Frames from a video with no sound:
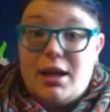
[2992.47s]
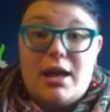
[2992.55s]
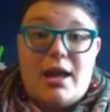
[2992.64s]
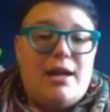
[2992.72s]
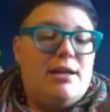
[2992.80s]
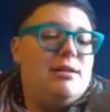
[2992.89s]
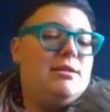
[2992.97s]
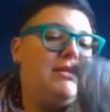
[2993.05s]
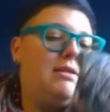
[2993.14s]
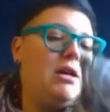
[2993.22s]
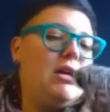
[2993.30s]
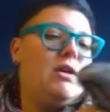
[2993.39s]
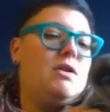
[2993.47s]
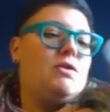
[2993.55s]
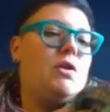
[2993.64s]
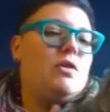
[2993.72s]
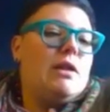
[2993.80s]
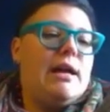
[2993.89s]
And
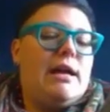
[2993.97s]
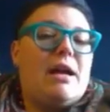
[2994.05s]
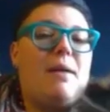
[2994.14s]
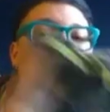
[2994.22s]
so, like,